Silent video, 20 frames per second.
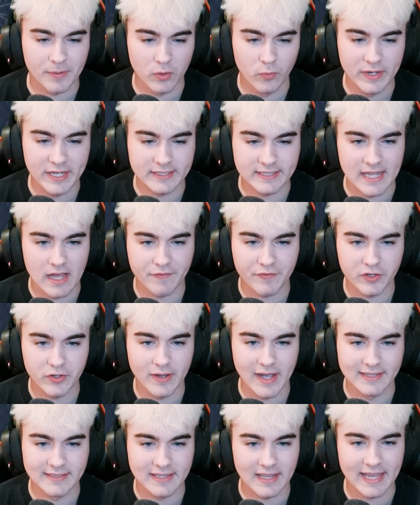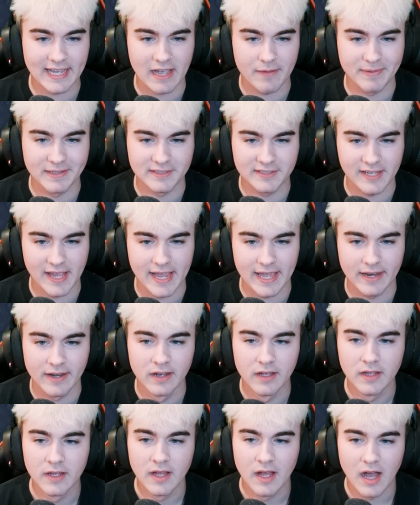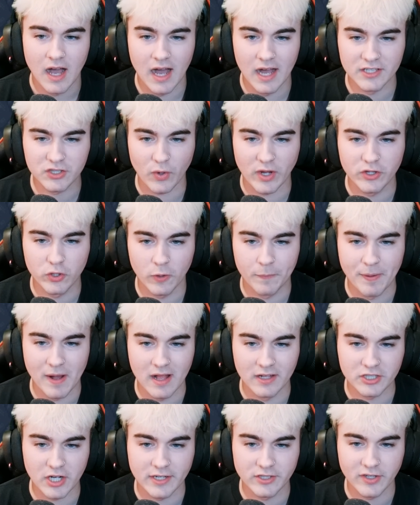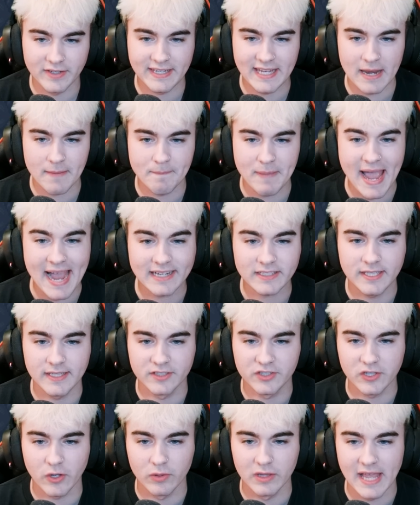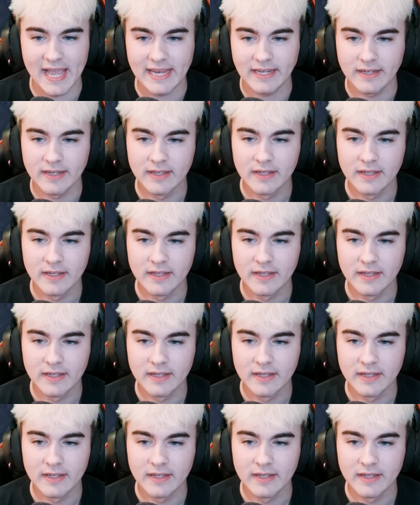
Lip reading: of weeks now for you guys, like I've been saying. So I do apologize on getting back to you so late.